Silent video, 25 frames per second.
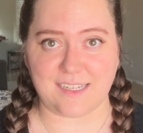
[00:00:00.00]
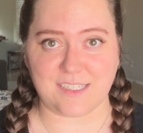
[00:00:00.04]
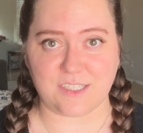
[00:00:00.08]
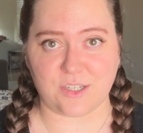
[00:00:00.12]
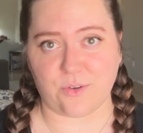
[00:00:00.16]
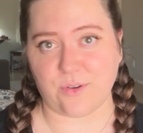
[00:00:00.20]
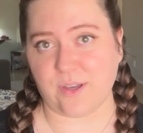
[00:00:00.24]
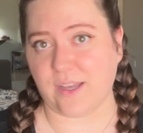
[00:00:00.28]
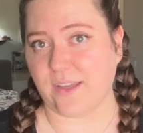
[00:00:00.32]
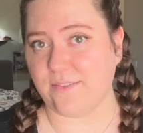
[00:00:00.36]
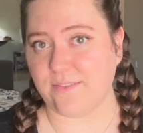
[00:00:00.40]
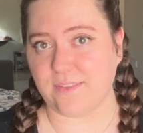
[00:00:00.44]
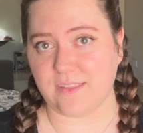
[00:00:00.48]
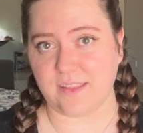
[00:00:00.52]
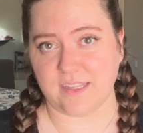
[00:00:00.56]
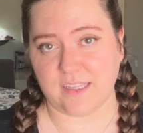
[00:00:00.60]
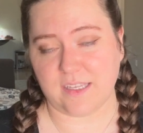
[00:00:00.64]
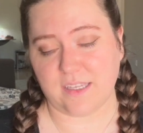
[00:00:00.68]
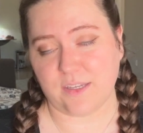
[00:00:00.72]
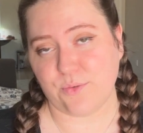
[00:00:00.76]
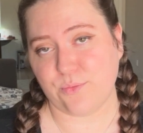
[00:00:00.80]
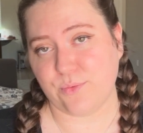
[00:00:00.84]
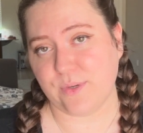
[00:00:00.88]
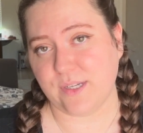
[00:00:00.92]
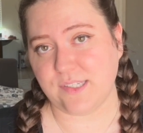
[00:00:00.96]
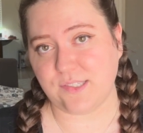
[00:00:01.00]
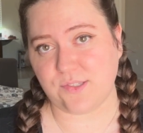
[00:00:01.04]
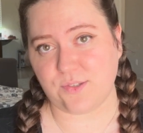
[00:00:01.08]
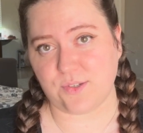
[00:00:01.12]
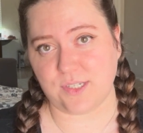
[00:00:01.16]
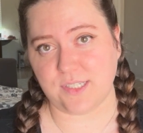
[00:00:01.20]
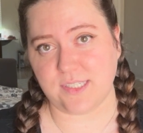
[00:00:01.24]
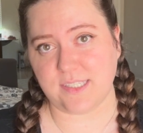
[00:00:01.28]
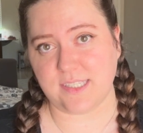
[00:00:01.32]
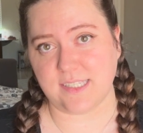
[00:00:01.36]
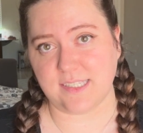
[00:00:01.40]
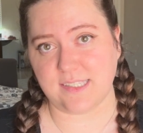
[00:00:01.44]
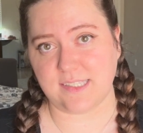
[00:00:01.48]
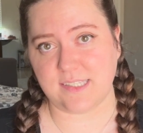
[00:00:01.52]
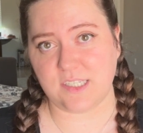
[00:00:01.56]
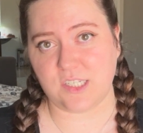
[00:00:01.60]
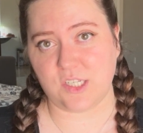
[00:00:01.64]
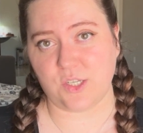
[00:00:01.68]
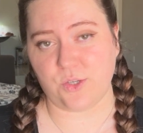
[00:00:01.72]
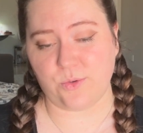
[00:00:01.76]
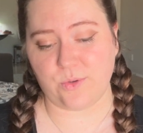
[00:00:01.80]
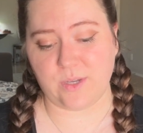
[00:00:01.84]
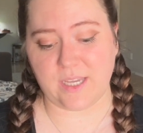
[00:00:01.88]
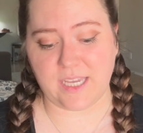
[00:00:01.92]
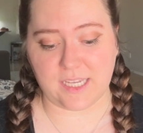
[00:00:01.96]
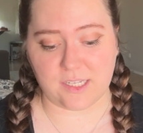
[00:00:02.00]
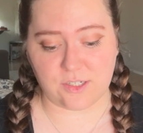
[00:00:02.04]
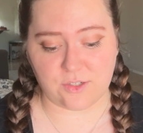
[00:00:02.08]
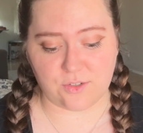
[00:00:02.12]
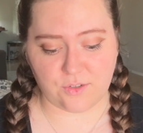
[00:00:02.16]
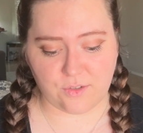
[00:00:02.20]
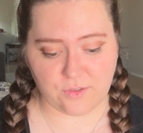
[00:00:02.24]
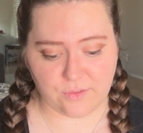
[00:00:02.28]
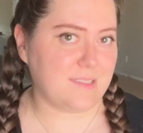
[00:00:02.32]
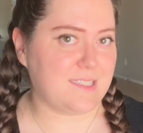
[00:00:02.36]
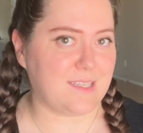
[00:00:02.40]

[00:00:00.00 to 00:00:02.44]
don't have the resources to handle.